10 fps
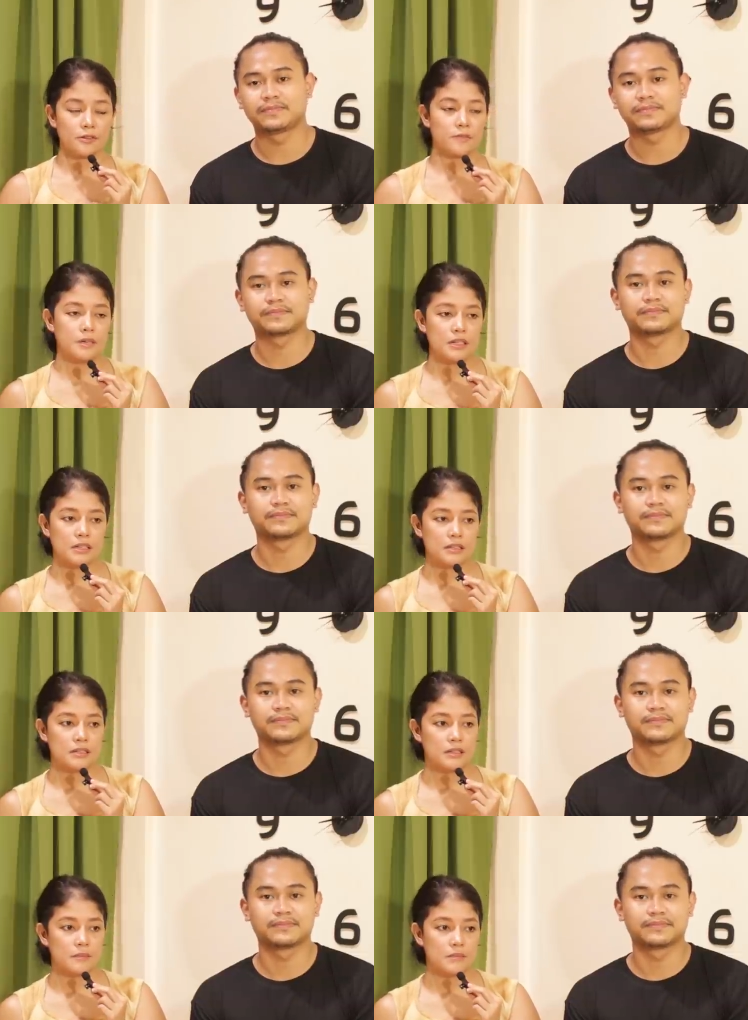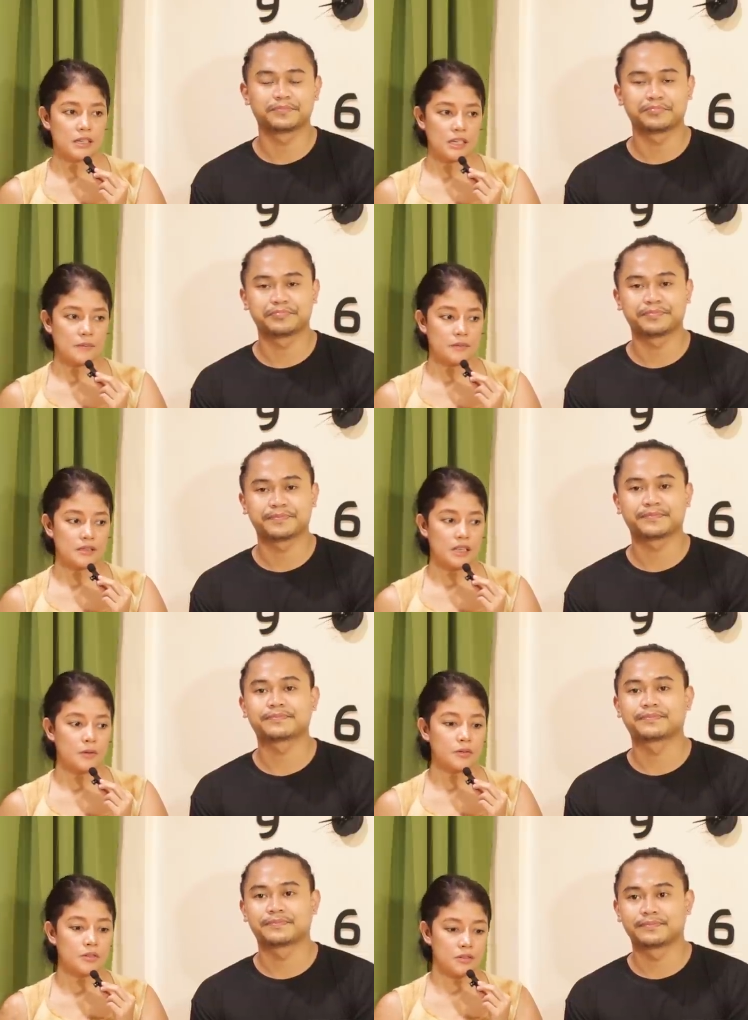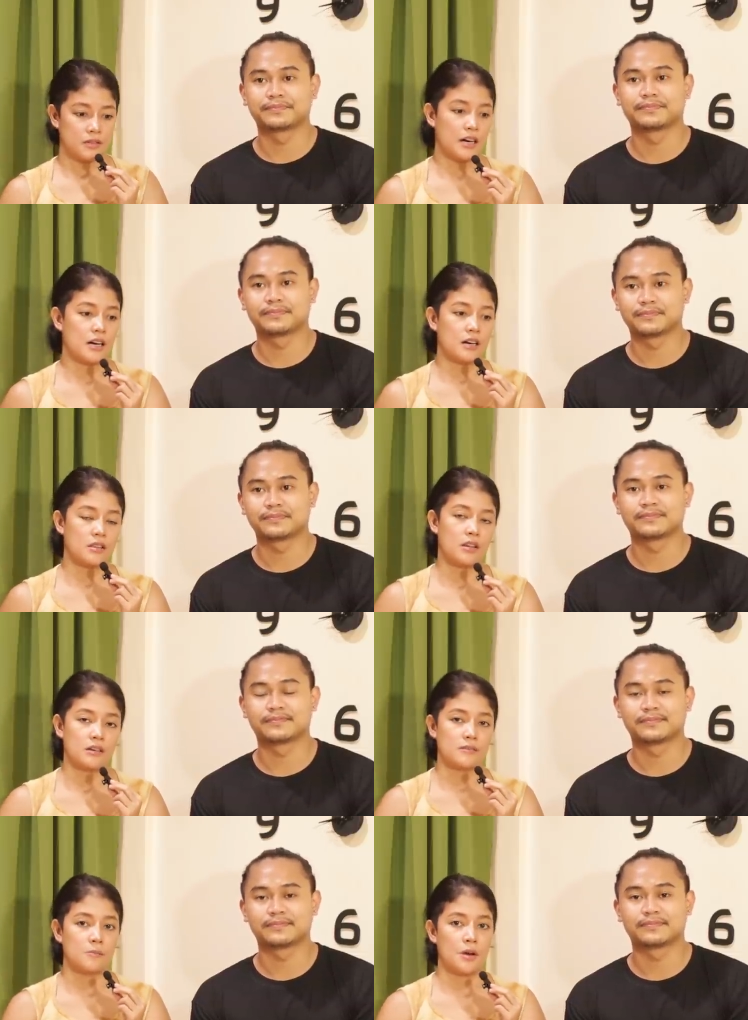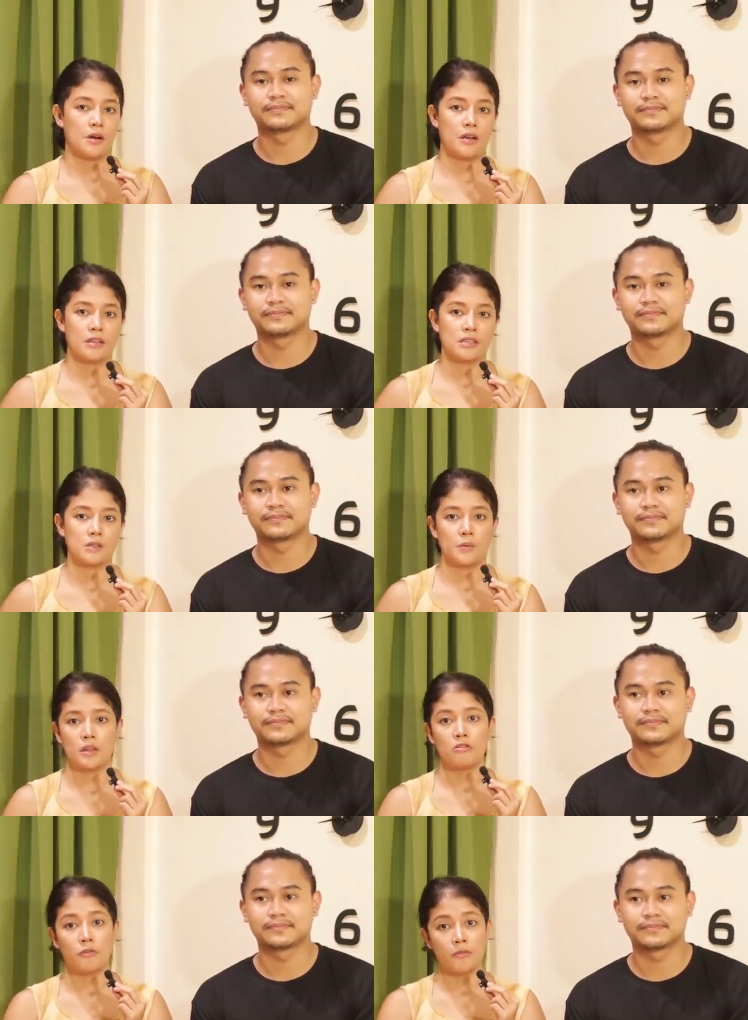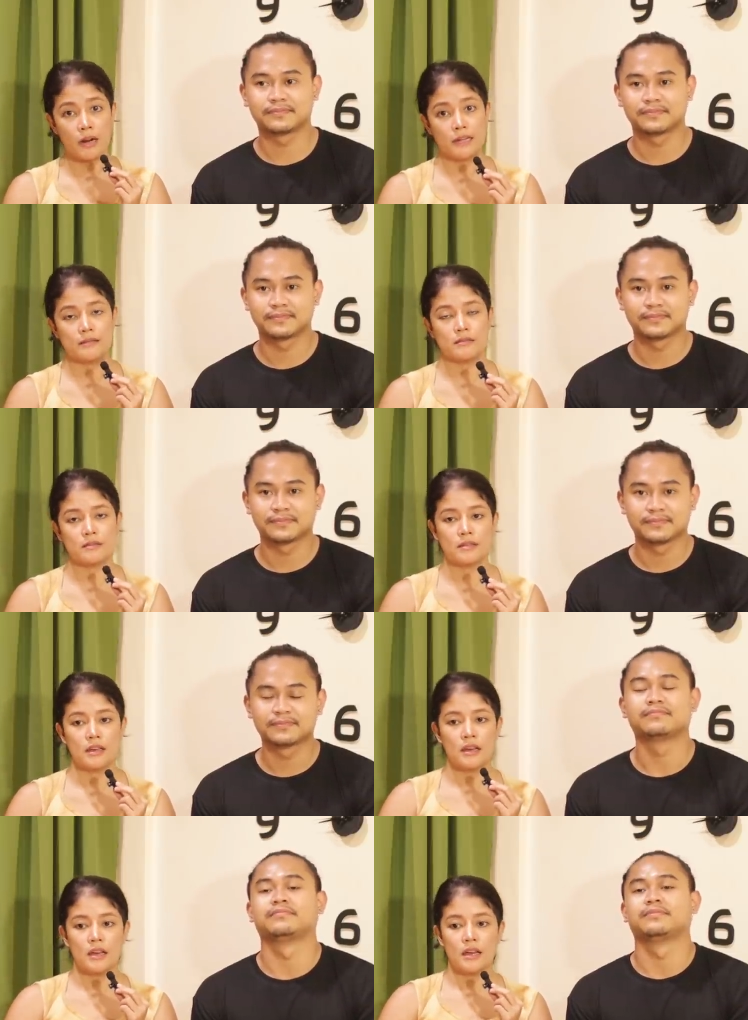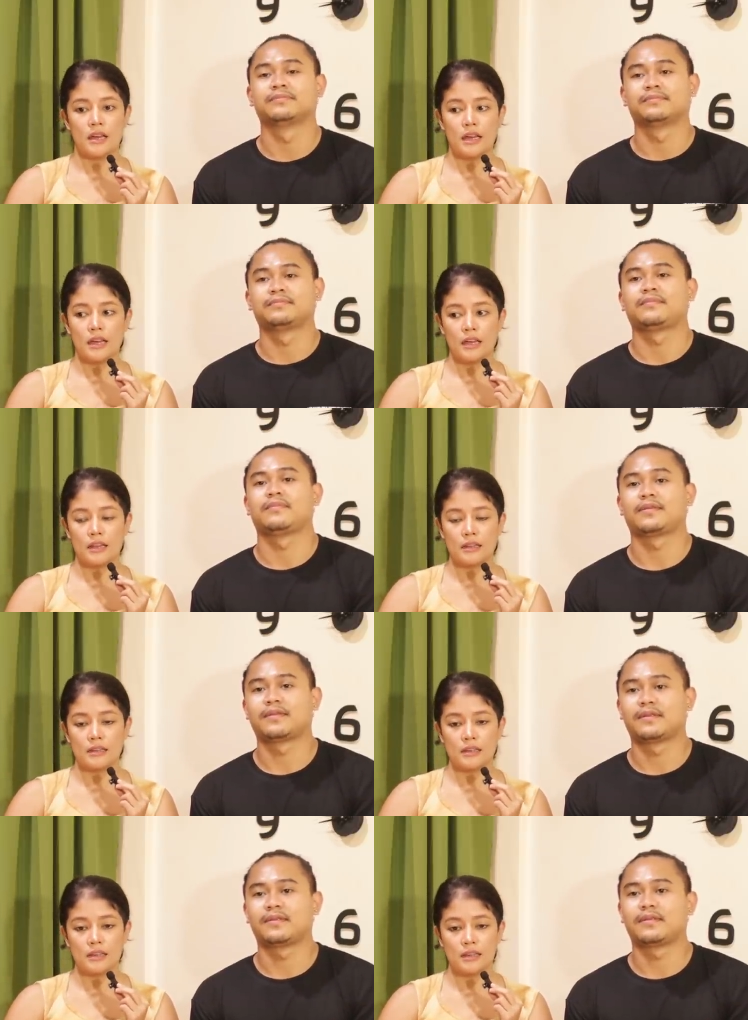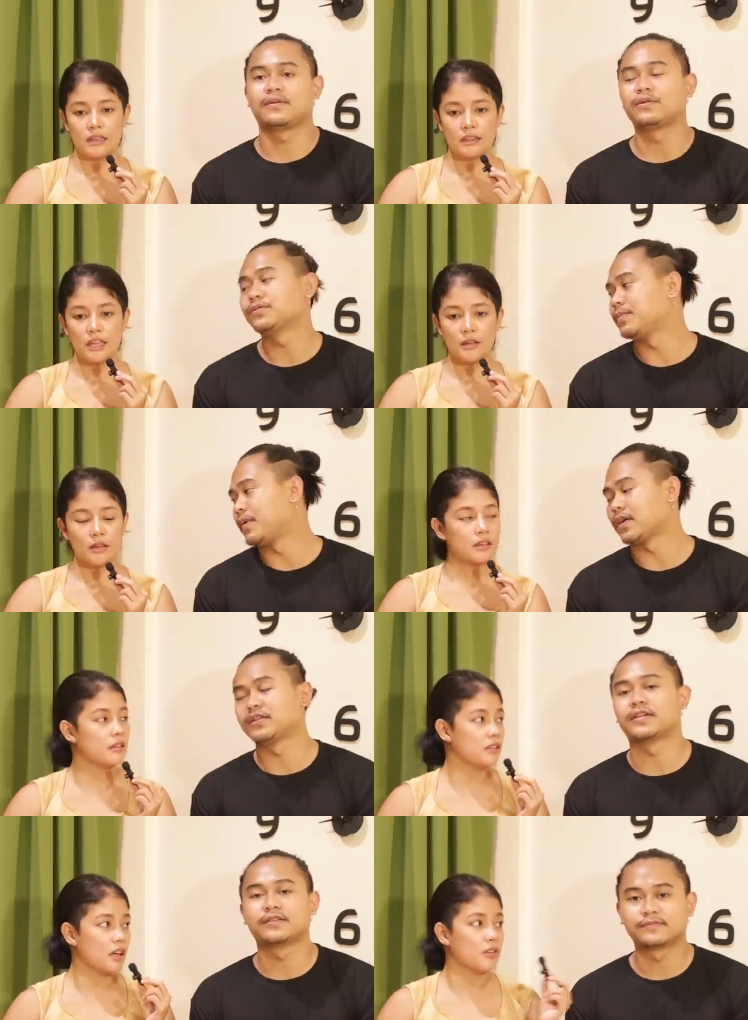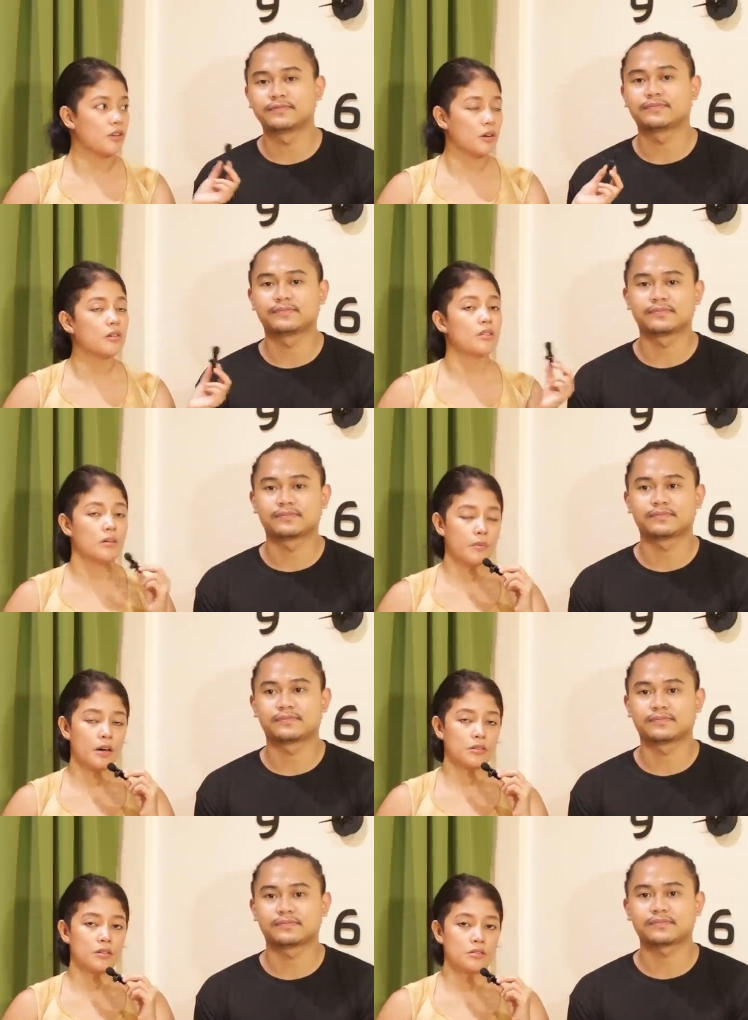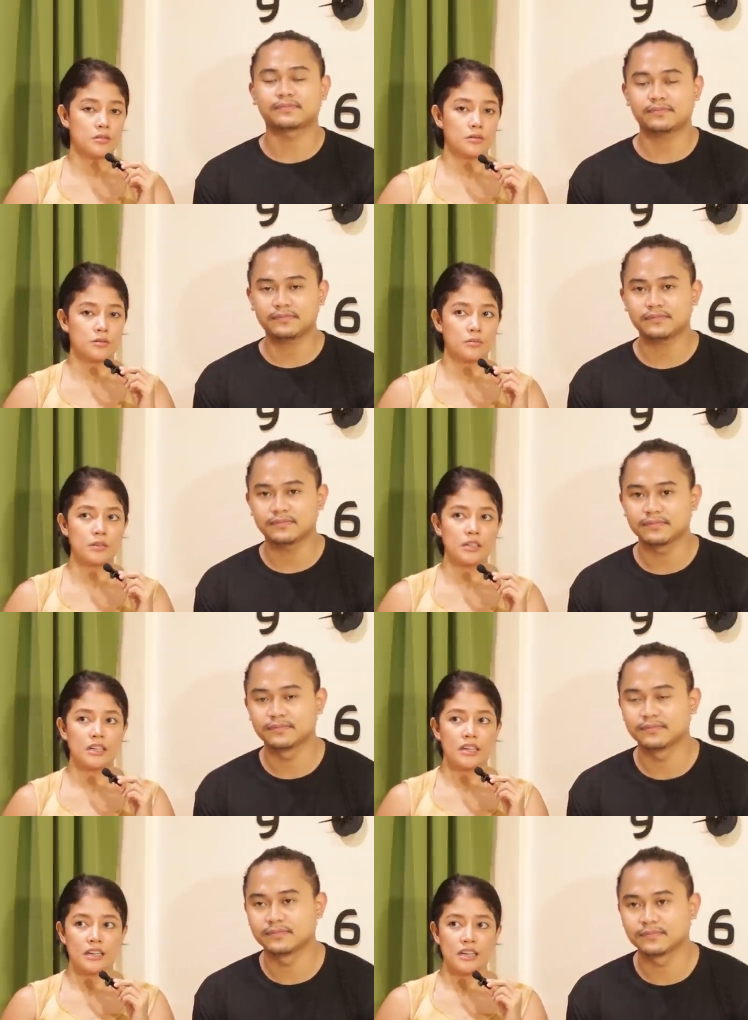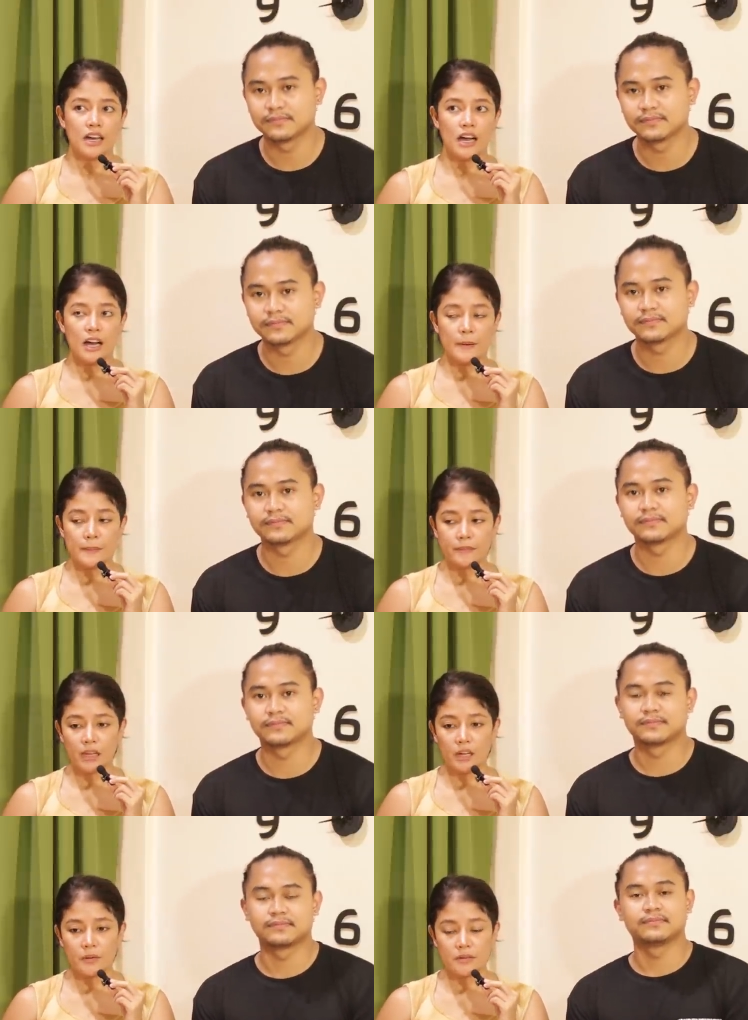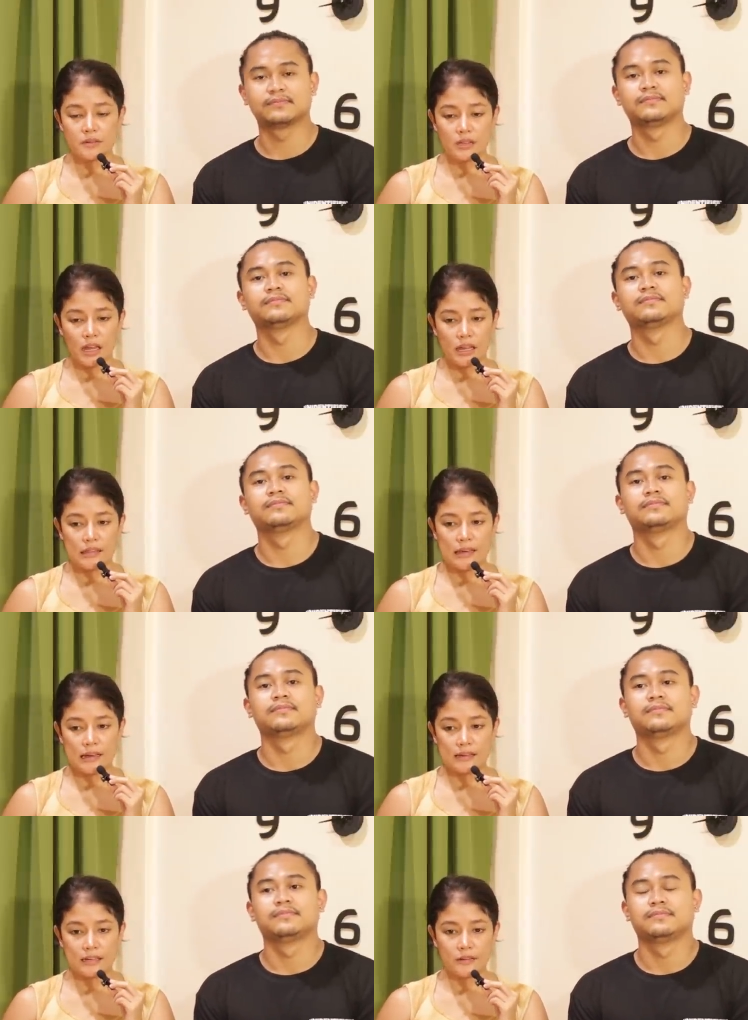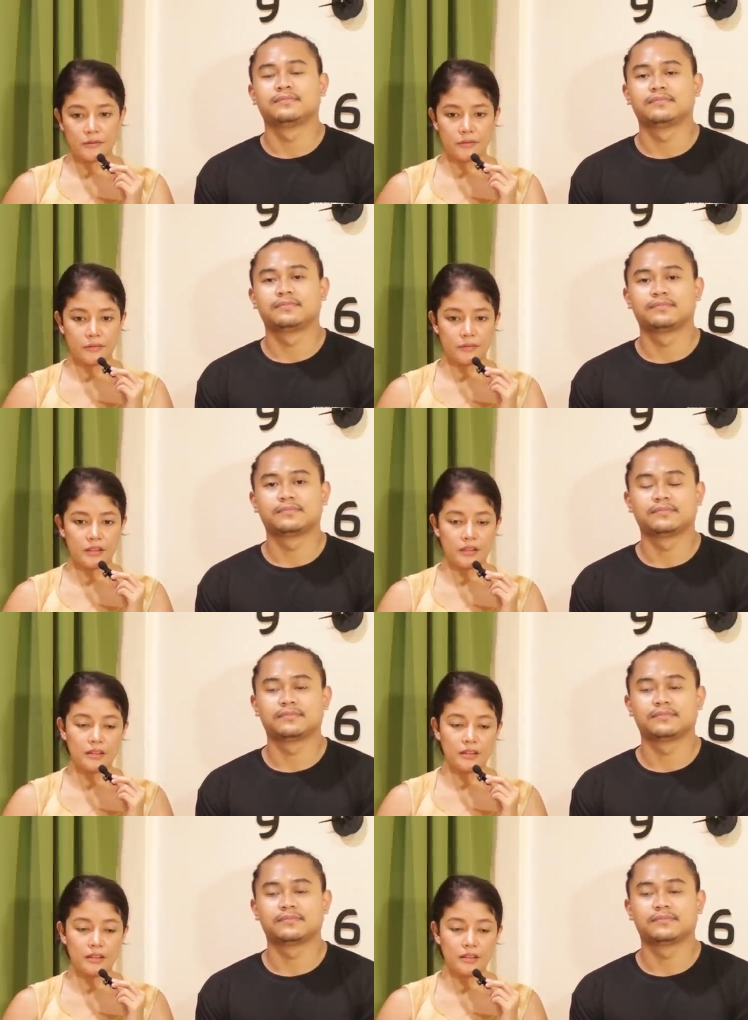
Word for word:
Speaker 1: Filipinas, sometimes they would share their experience with their friends. And they, yeah, their their partner too. But yeah, um, I would say that if